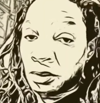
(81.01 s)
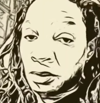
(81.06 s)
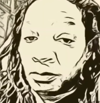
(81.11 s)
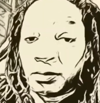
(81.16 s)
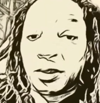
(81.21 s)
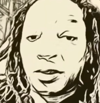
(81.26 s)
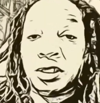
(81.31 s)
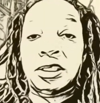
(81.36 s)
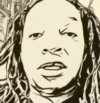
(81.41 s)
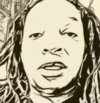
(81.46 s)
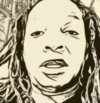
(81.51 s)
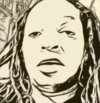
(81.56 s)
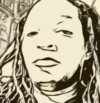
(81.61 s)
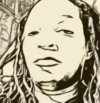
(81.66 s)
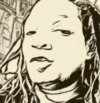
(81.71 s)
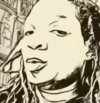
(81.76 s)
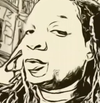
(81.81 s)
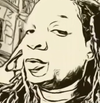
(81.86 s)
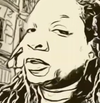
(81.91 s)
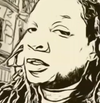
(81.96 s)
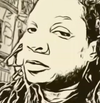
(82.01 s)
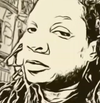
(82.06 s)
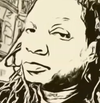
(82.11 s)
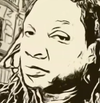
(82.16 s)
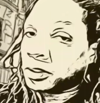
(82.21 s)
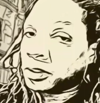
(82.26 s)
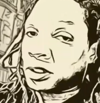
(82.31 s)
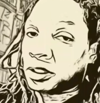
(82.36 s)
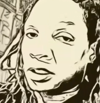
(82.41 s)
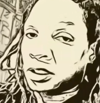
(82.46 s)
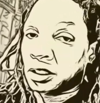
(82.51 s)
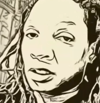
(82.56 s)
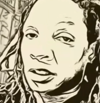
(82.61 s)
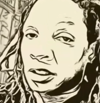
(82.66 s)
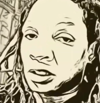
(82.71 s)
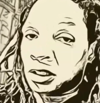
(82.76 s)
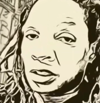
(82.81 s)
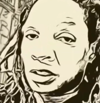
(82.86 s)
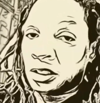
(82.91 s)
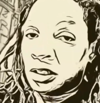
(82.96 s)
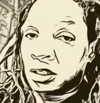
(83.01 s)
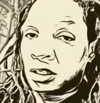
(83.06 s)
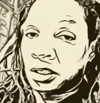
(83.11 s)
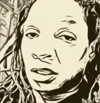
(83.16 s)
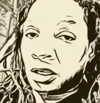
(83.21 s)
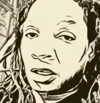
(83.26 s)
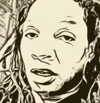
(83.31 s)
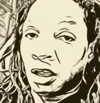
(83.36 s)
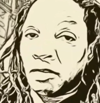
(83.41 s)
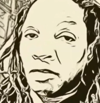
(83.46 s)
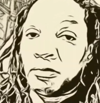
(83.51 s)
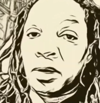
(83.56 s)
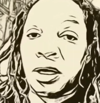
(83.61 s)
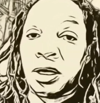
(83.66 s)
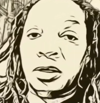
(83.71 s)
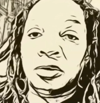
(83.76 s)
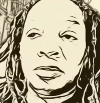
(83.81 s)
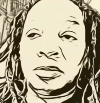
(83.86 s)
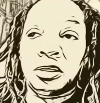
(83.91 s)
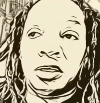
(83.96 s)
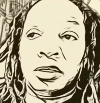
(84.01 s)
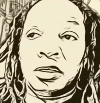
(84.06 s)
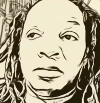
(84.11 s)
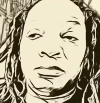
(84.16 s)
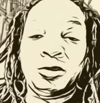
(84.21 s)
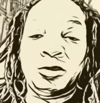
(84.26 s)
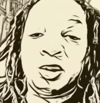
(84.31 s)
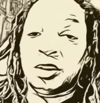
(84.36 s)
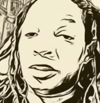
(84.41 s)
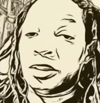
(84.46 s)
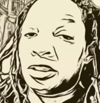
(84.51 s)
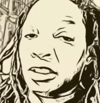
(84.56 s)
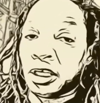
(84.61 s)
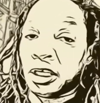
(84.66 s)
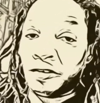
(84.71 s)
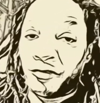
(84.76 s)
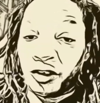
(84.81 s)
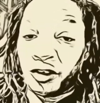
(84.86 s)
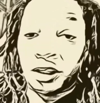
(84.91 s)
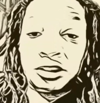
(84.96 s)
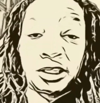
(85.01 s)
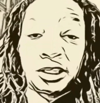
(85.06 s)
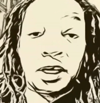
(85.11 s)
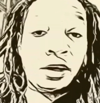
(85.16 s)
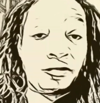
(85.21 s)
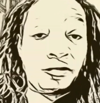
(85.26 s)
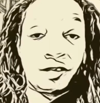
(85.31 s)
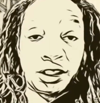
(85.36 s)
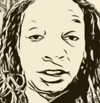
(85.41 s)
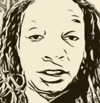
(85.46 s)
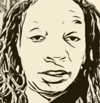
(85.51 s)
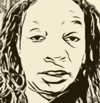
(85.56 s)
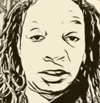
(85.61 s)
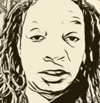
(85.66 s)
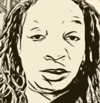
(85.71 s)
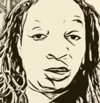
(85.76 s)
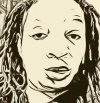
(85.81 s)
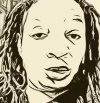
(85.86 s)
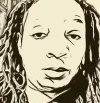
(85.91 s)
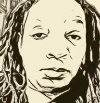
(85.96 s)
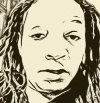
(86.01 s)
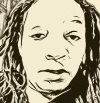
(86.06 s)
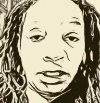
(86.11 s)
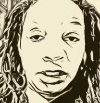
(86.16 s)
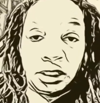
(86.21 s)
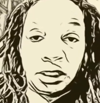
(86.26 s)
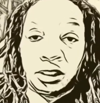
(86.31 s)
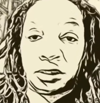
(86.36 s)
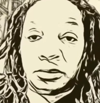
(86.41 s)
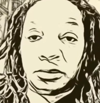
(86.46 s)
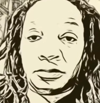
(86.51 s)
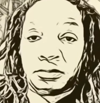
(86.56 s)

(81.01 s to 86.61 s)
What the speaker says: but they have no empathy about your sacrifices that you're making,